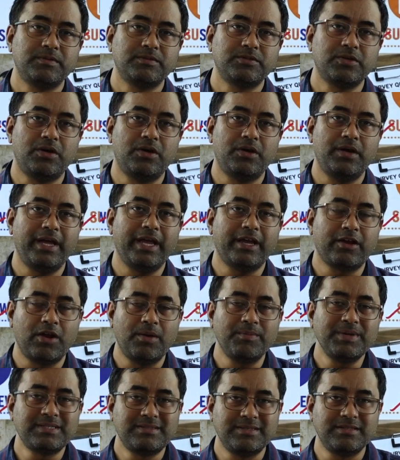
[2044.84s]
So
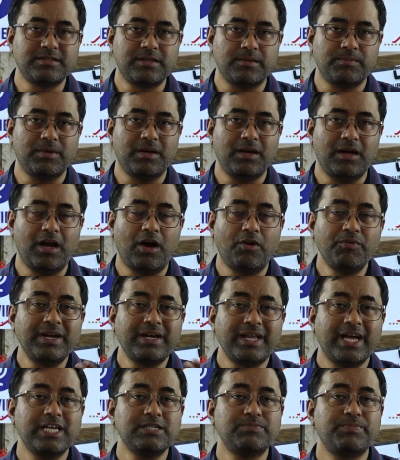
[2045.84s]
economic system, how it
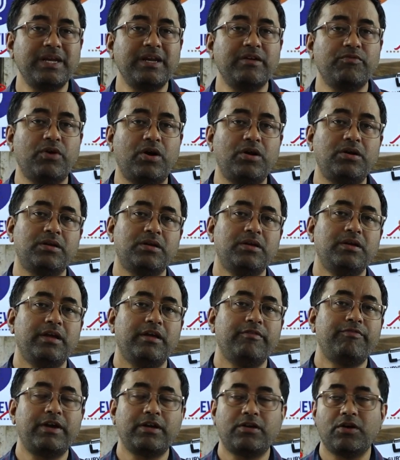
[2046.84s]
has been evolved,
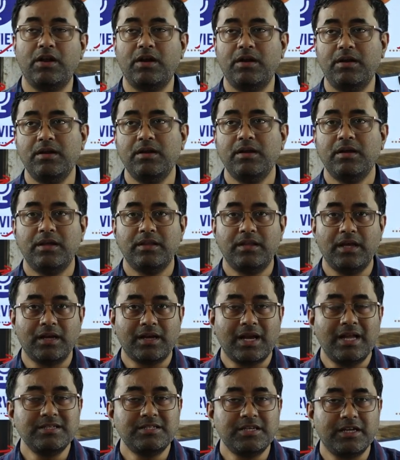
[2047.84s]
if at all the
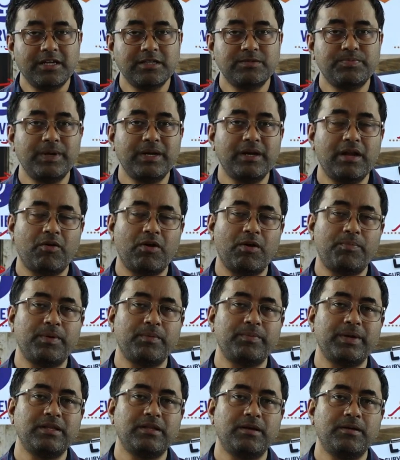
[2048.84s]
culture is being developed
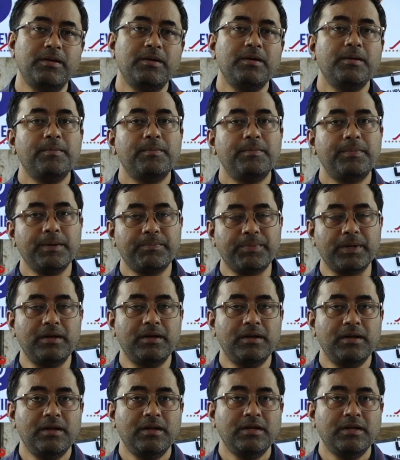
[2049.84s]
by the people.